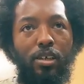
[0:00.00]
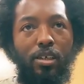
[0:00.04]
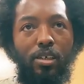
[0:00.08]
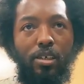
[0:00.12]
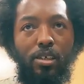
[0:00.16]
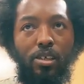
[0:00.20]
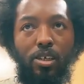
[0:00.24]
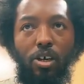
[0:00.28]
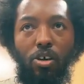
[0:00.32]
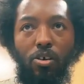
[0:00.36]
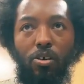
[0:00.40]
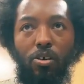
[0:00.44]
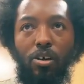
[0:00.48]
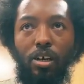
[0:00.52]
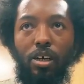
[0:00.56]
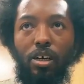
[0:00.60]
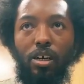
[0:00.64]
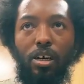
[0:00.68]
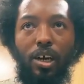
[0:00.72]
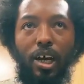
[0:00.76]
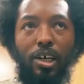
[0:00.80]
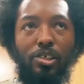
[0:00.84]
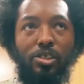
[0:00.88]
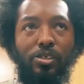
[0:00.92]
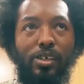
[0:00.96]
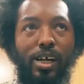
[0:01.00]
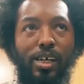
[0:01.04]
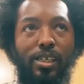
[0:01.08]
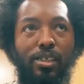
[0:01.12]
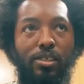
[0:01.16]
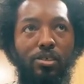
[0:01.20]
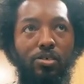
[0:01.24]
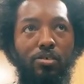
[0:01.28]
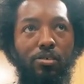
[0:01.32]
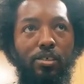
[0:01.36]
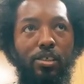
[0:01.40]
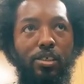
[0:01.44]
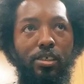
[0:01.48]
I try to
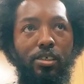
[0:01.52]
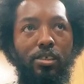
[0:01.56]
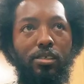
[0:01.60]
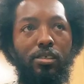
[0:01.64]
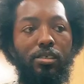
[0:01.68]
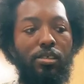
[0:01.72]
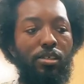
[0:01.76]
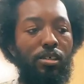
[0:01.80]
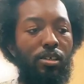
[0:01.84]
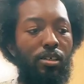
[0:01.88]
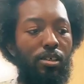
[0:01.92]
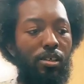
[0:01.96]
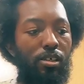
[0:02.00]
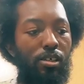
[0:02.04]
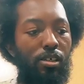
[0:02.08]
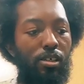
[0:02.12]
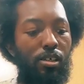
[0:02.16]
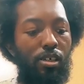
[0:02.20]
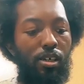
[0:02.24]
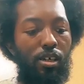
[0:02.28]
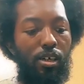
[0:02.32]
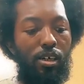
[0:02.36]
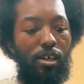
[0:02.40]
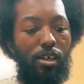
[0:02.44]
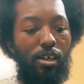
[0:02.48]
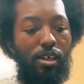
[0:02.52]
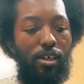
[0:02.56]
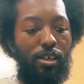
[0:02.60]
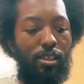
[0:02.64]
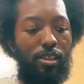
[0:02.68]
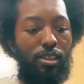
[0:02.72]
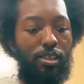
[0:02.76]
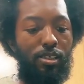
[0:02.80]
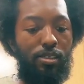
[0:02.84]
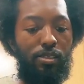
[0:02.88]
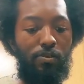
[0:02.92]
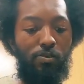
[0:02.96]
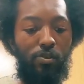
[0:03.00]
do these at
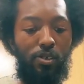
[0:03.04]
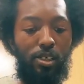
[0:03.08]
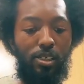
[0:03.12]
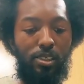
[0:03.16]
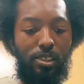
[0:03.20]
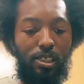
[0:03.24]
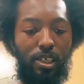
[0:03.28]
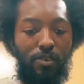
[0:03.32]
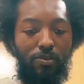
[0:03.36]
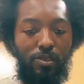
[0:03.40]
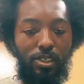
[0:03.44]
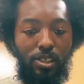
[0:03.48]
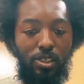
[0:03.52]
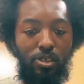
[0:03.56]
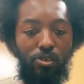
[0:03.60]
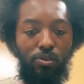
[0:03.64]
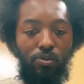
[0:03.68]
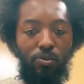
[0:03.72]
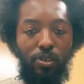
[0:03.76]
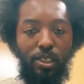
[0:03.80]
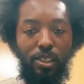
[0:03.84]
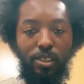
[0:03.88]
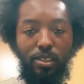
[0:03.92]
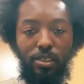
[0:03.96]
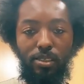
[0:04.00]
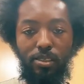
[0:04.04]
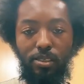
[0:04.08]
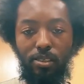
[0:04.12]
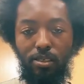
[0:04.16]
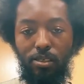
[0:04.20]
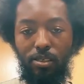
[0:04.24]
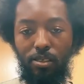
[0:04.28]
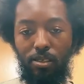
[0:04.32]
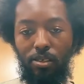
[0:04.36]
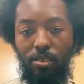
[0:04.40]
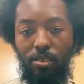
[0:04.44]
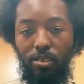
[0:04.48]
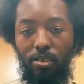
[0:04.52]
least once every 2
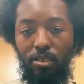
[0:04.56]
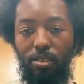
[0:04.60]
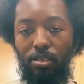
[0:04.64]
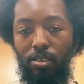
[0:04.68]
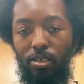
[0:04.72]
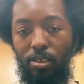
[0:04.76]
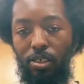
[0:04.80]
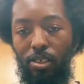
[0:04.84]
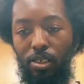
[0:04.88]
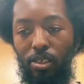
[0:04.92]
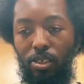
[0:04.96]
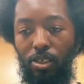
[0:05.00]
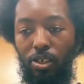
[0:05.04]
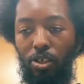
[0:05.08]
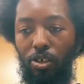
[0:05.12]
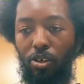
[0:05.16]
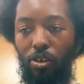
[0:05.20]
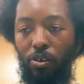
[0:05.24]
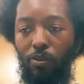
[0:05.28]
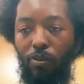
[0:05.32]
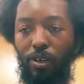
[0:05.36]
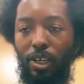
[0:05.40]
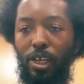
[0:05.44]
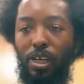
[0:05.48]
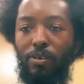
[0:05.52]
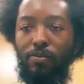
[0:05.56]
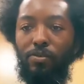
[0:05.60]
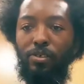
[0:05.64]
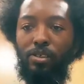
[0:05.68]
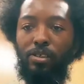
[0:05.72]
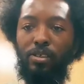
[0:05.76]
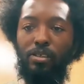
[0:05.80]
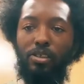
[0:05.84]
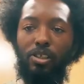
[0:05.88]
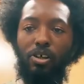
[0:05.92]
weeks, whatever.